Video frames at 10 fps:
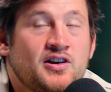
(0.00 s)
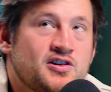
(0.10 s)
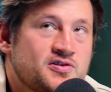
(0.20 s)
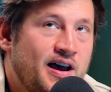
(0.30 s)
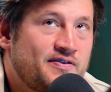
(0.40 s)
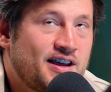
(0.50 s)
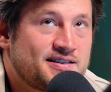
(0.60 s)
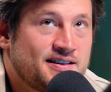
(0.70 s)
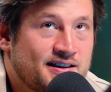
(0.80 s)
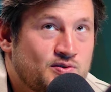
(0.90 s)
So I have to ask you
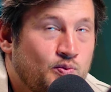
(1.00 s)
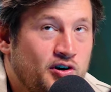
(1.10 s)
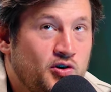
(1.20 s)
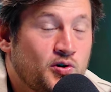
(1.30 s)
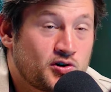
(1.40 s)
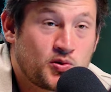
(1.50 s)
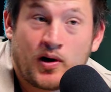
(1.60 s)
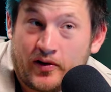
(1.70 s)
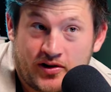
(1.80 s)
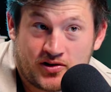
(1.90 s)
this. When you were
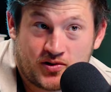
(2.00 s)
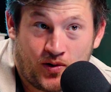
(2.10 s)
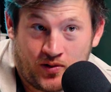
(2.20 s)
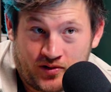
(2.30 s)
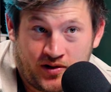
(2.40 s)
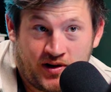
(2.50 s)
twelve years old,